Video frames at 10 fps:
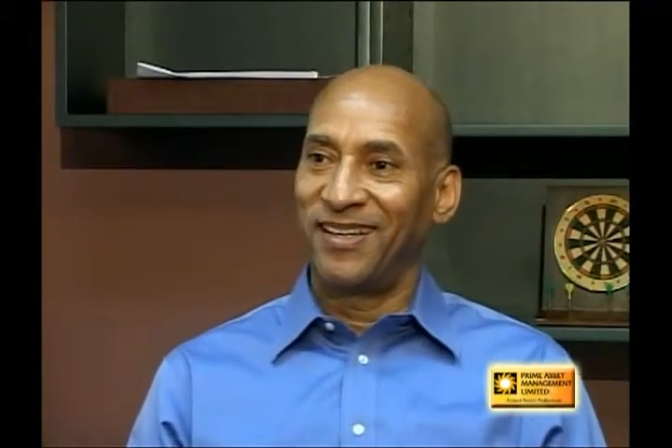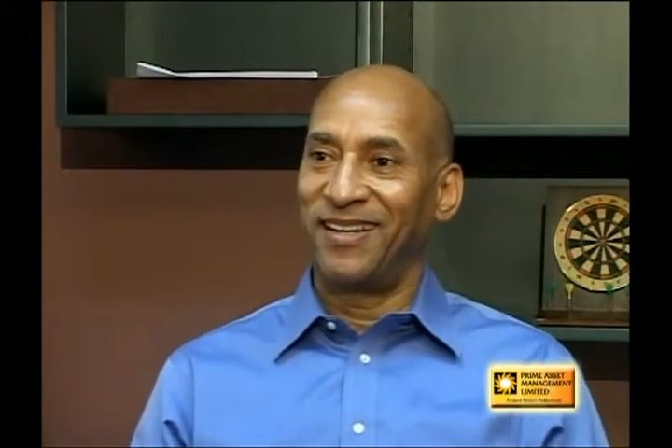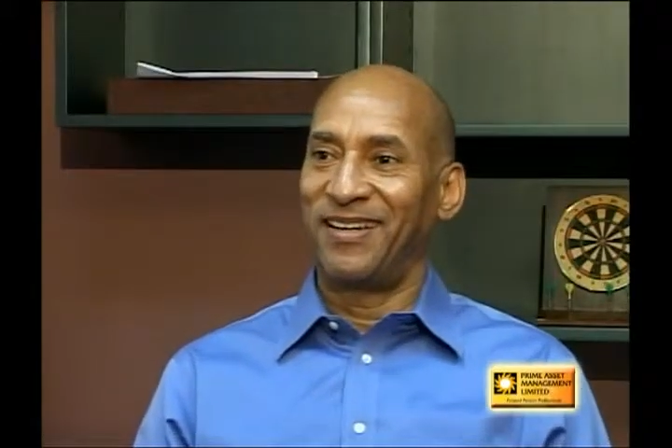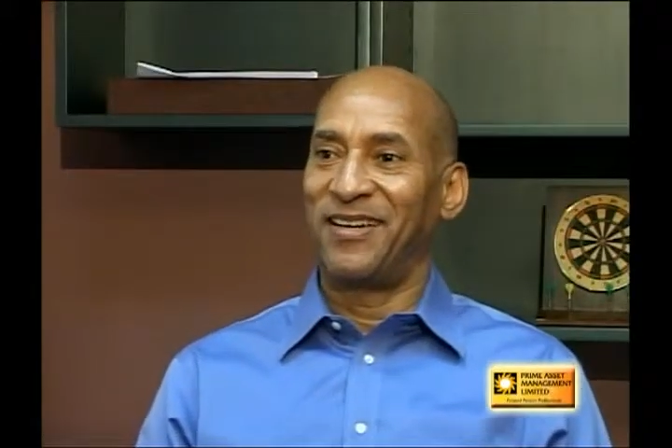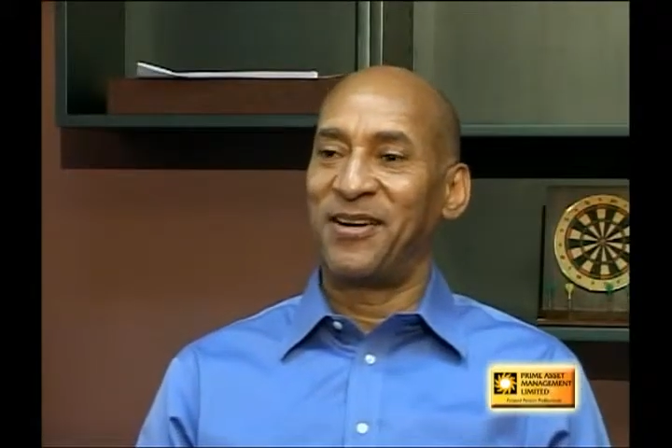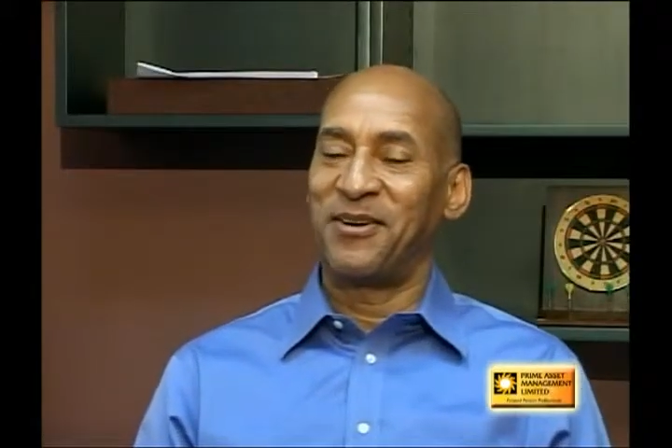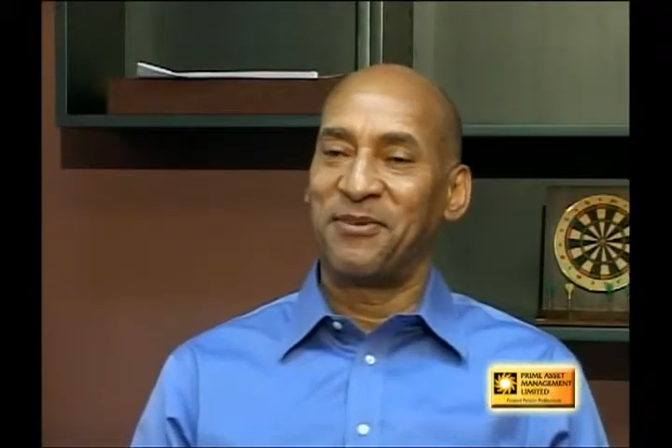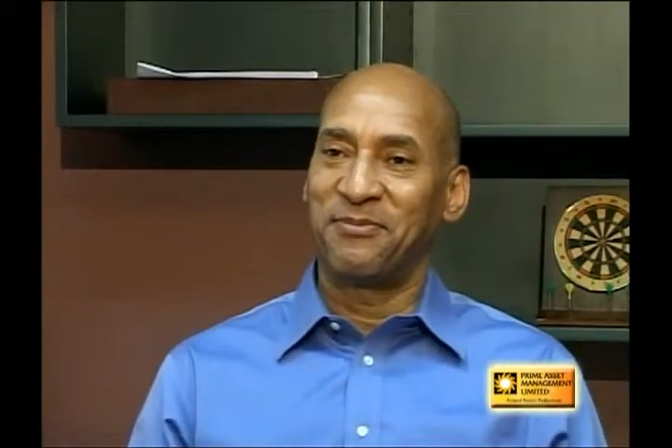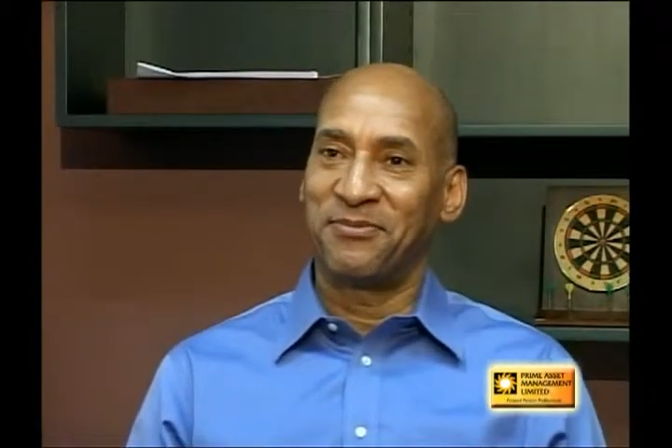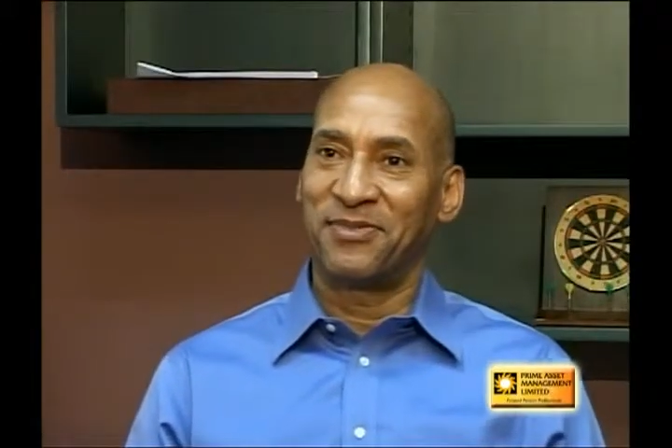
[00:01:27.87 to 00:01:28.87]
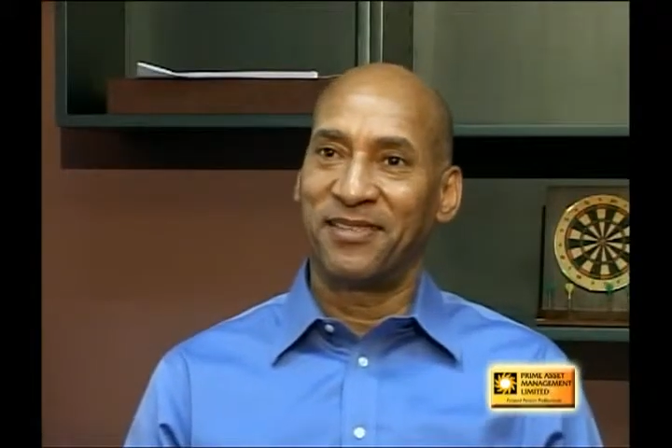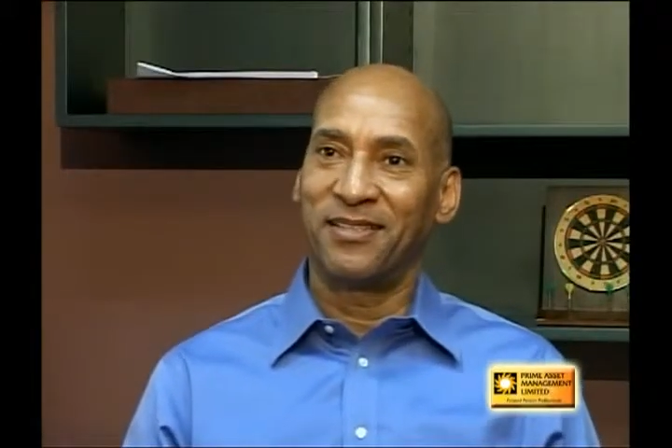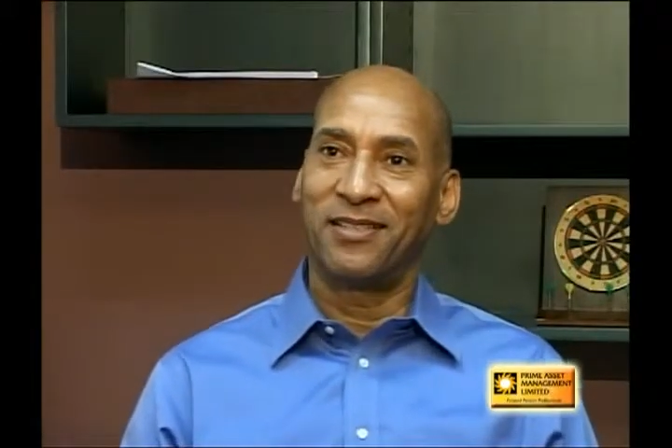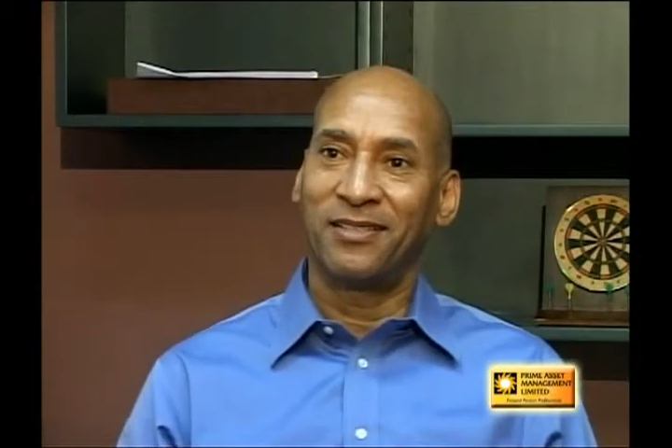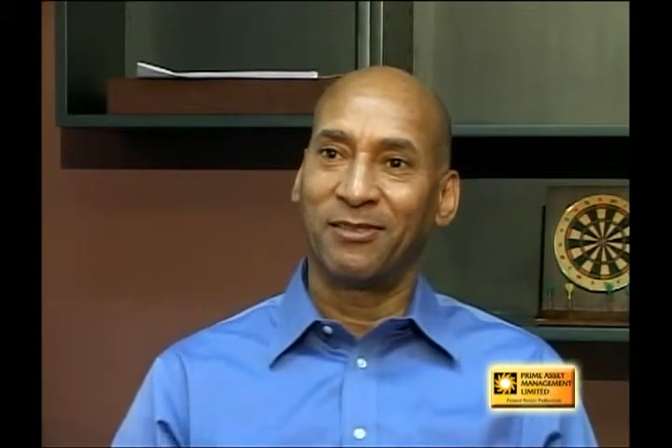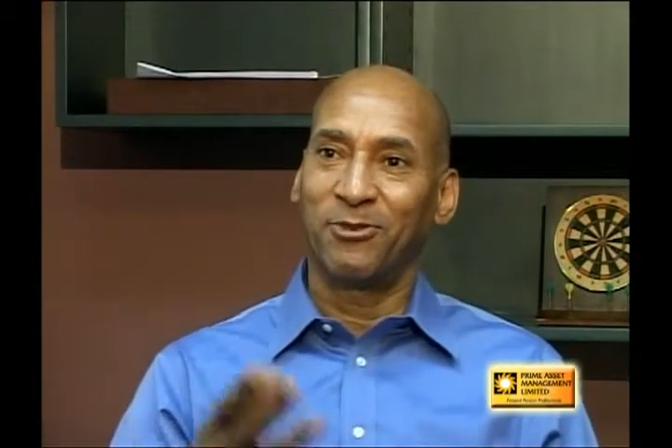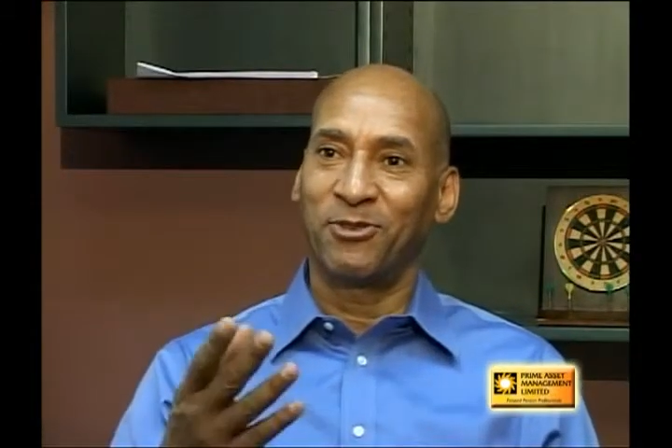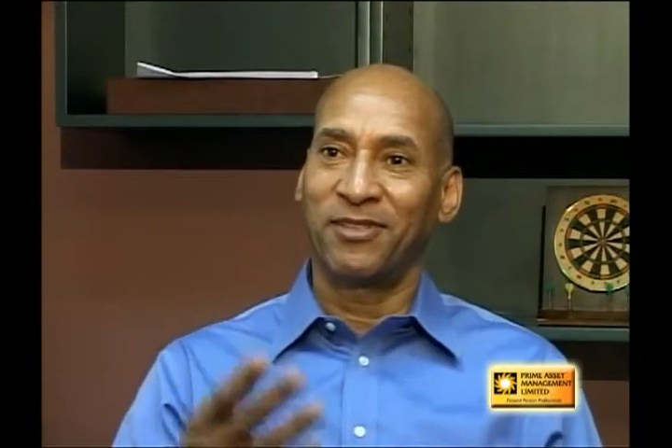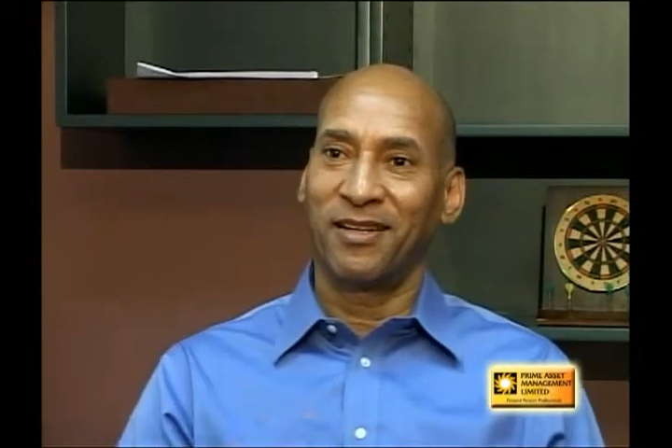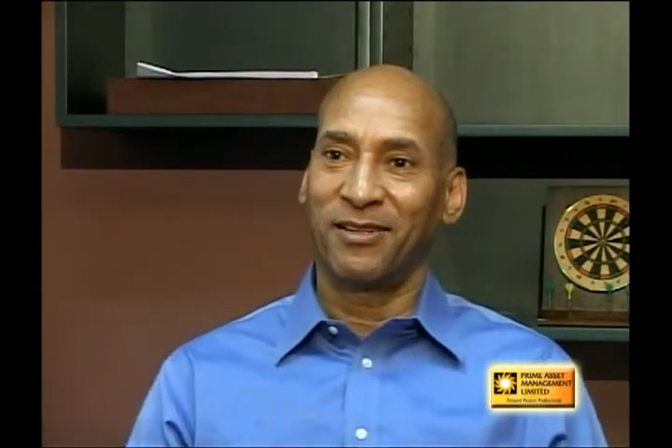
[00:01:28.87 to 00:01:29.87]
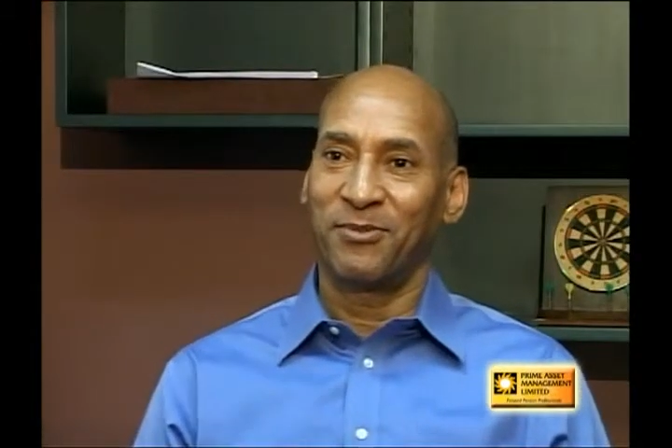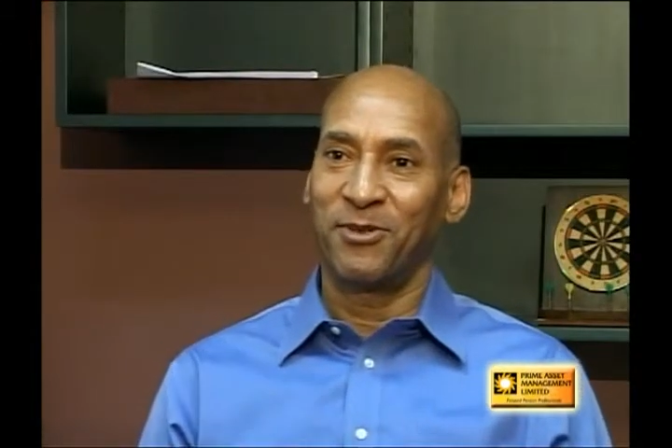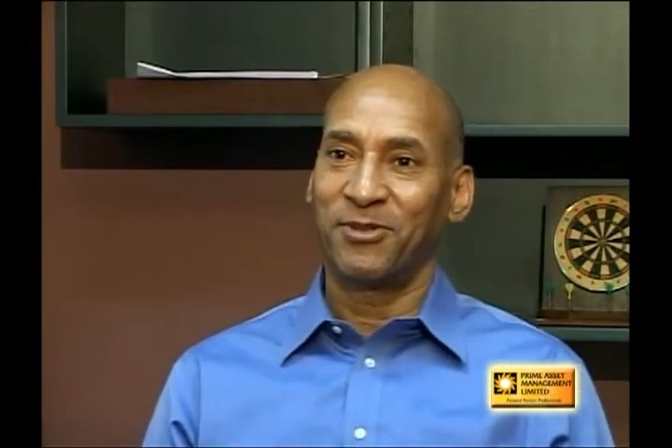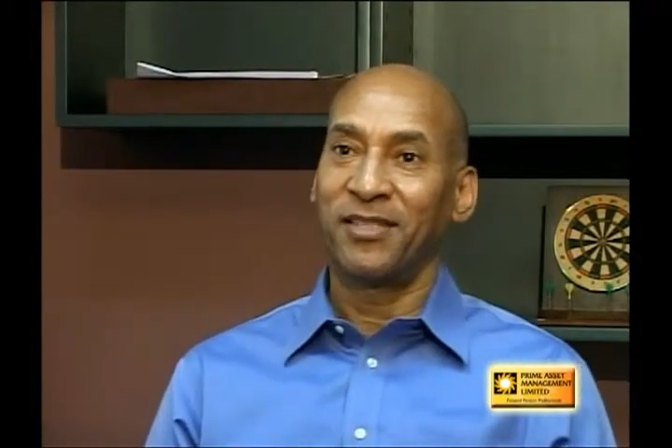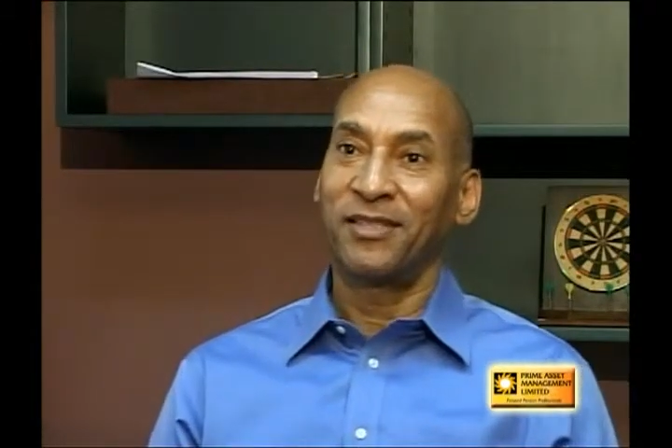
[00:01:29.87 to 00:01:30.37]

Tanisha looks like about,